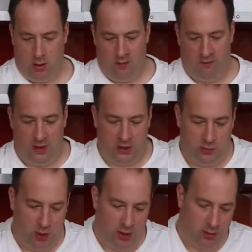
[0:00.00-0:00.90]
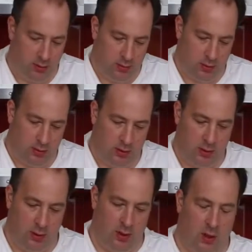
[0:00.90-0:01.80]
For this one,
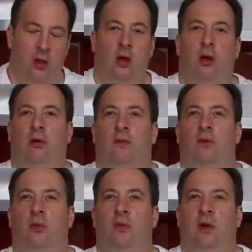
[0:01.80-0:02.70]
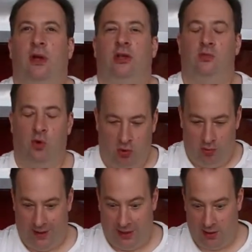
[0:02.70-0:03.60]
I'm going to form a very small
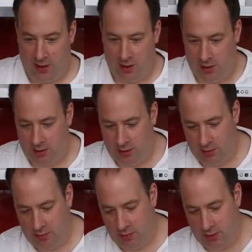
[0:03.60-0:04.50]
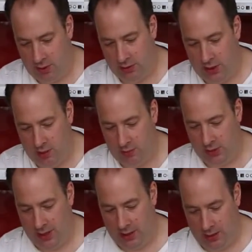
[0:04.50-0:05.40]
batard, so I'll start with
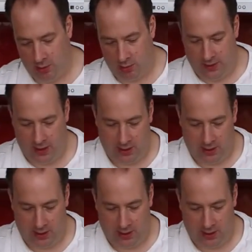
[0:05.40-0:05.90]
that a little bit